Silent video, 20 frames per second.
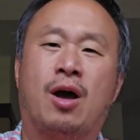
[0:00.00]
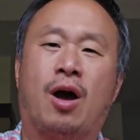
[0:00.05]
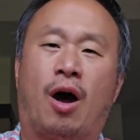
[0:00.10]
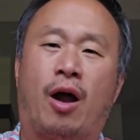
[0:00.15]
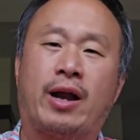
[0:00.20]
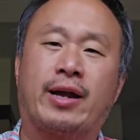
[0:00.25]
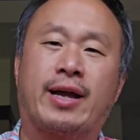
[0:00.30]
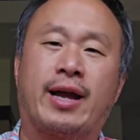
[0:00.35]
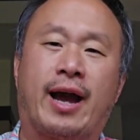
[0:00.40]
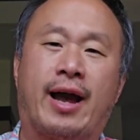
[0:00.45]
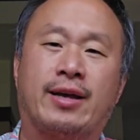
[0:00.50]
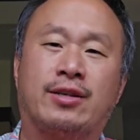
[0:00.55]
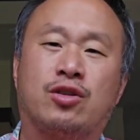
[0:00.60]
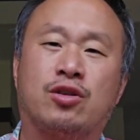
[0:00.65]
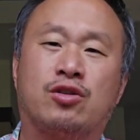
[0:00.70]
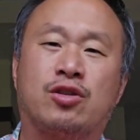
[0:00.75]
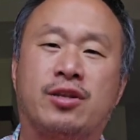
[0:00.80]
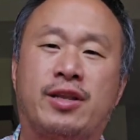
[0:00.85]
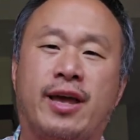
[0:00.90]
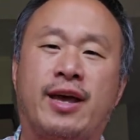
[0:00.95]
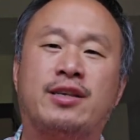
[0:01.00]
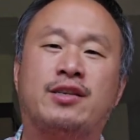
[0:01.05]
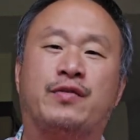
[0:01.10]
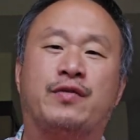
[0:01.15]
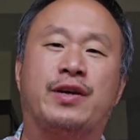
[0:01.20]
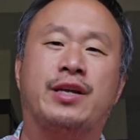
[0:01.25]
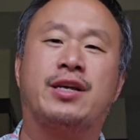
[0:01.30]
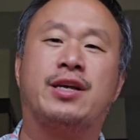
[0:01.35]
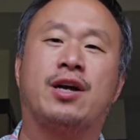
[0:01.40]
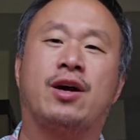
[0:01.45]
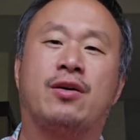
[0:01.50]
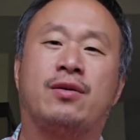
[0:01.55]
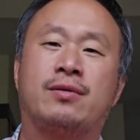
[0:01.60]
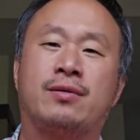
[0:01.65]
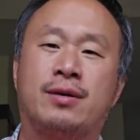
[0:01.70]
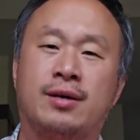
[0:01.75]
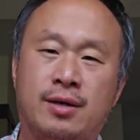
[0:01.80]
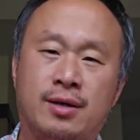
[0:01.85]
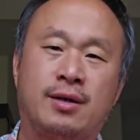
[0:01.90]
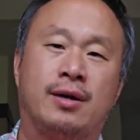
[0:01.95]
All right, guys, so today's video,